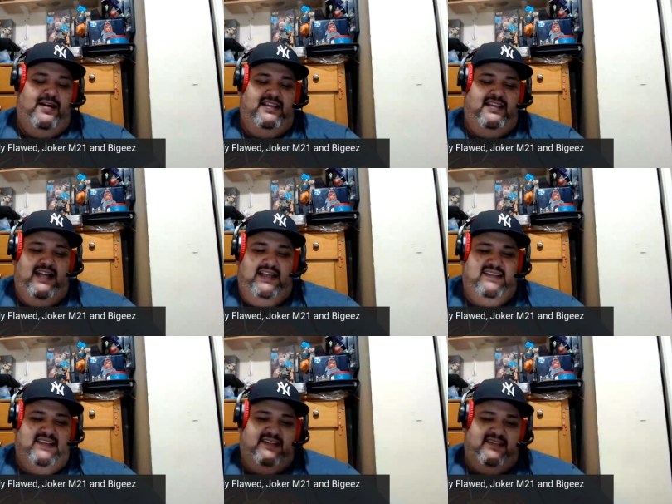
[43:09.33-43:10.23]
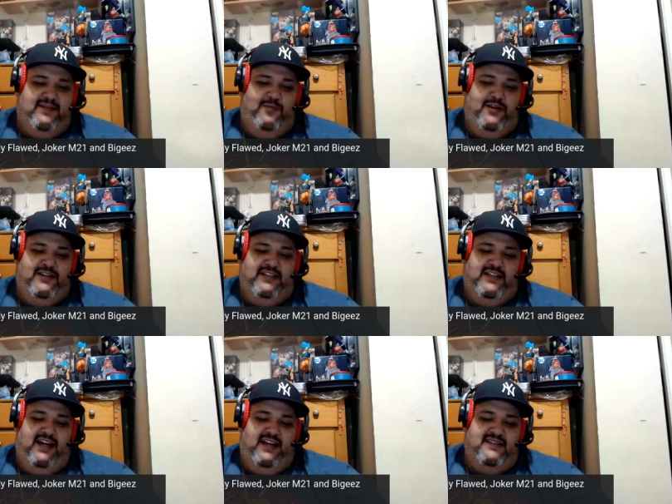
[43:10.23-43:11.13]
I need it at least in somewhere in the
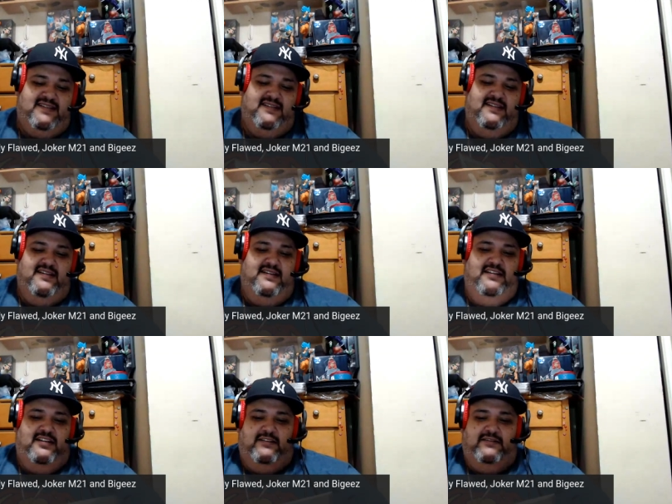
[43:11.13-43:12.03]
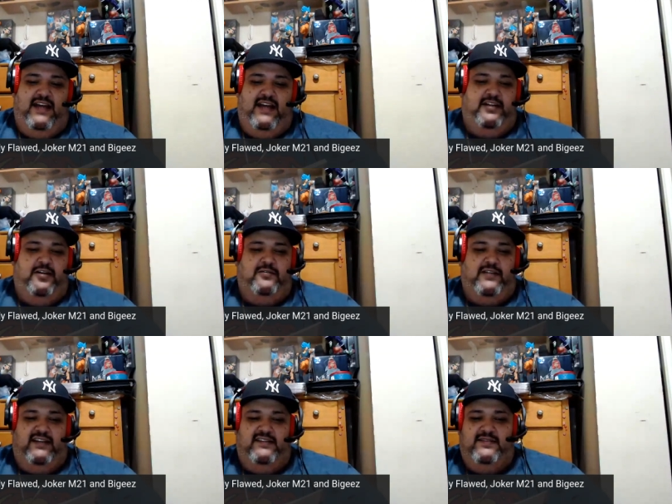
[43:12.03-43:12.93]
nines, you know, nine zero, oh,
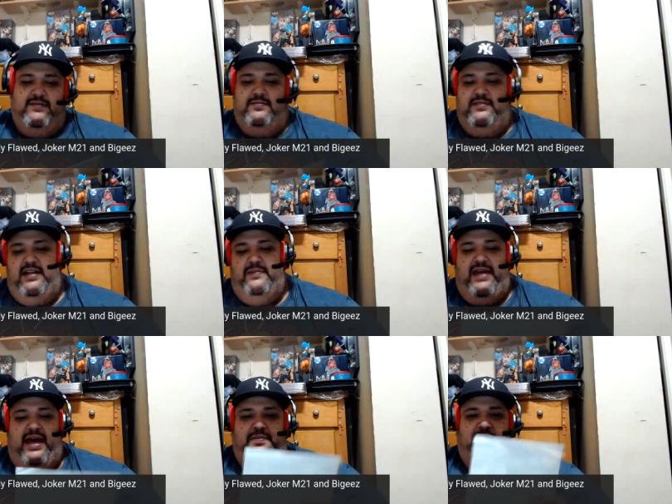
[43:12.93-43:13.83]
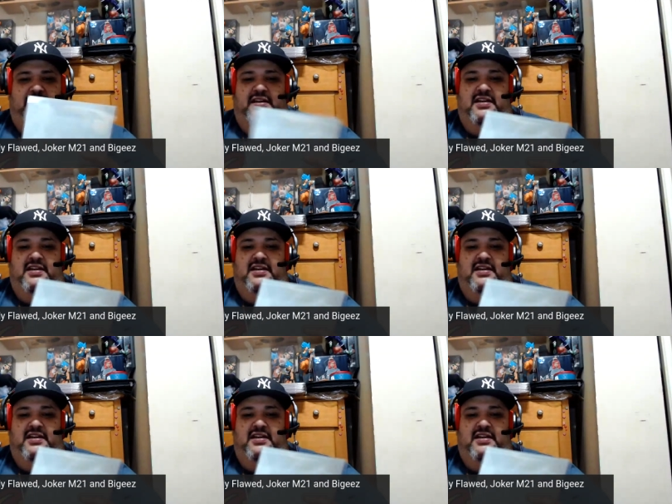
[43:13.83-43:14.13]
nine two, and then I'll be happy with it.